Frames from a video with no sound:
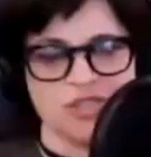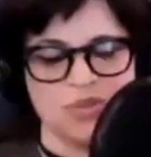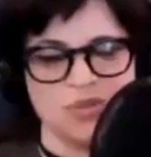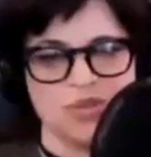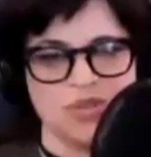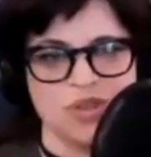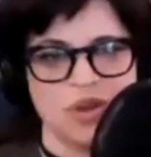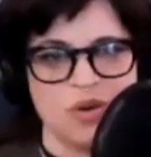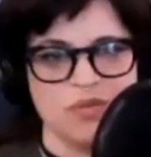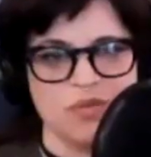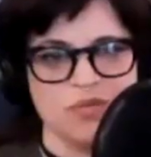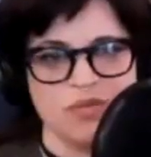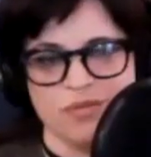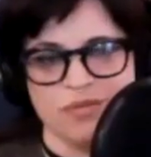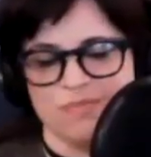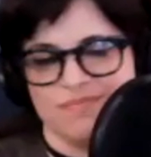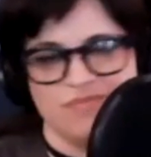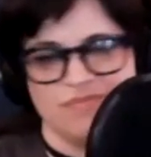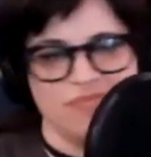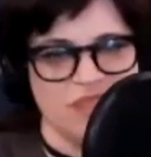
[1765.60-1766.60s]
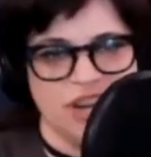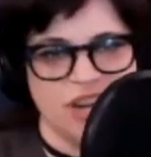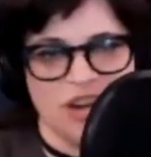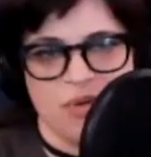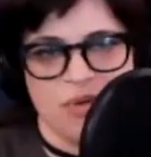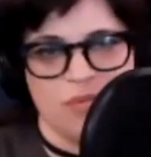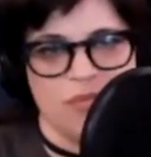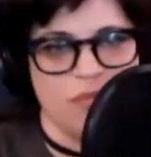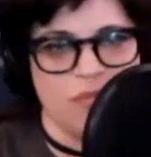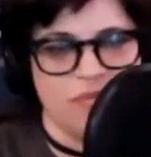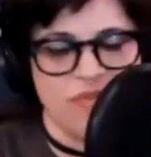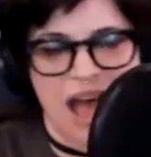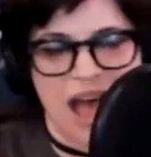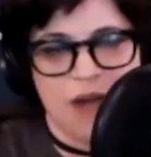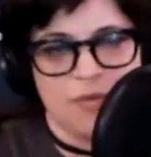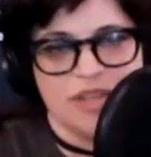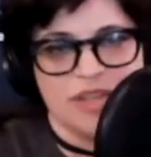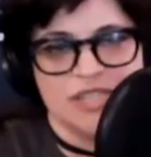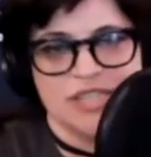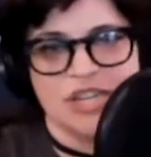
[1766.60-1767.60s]
So for, you know,
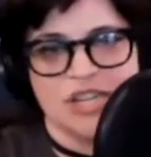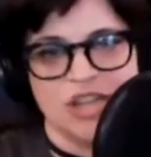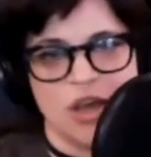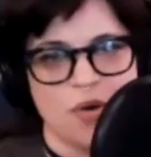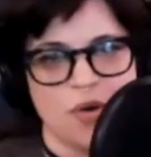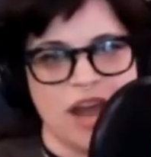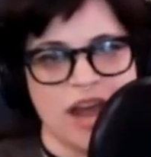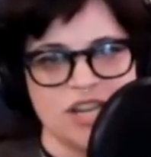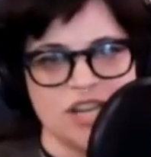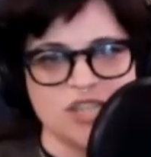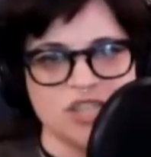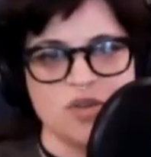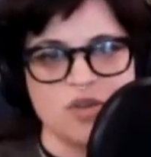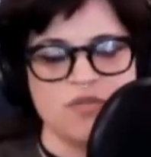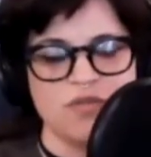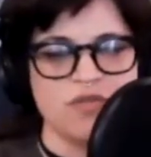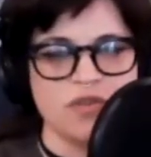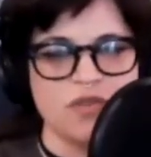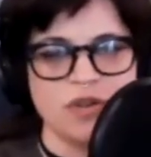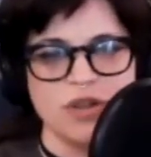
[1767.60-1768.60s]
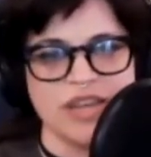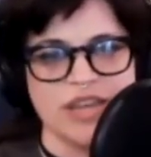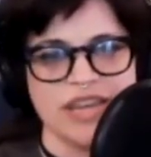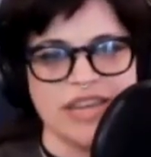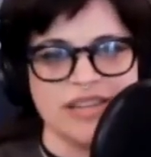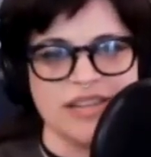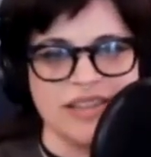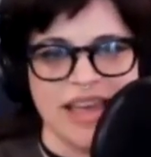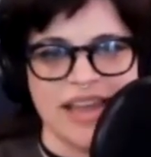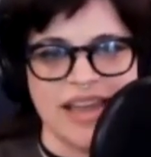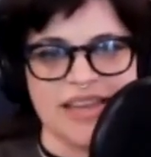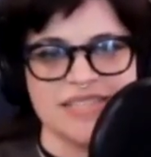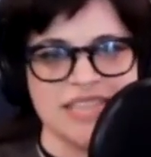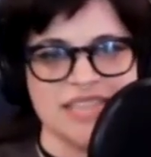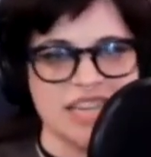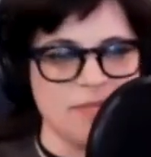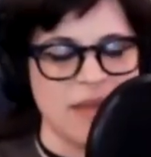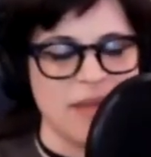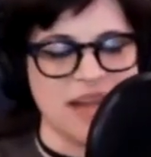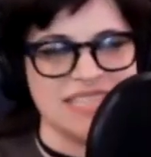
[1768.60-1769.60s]
that reason alone, I just don't fully like
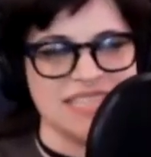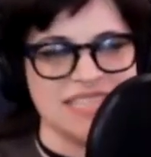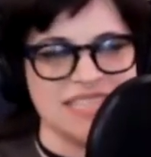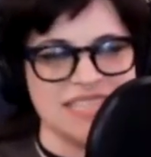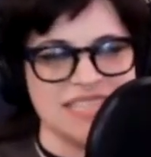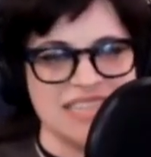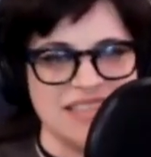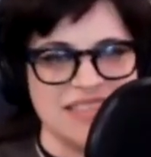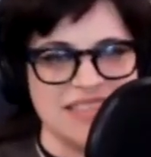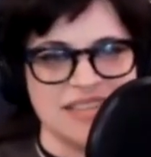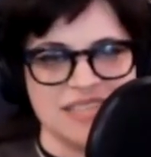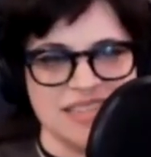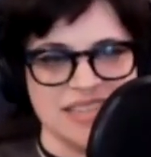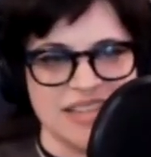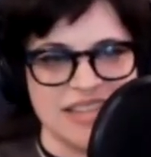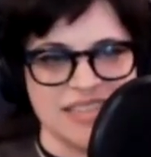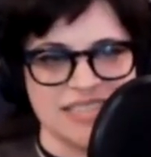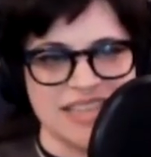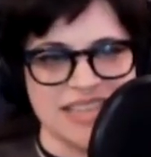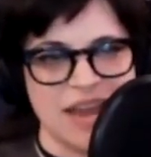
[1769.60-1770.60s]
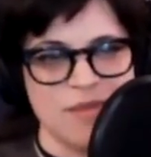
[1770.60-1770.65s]
sink my teeth into this.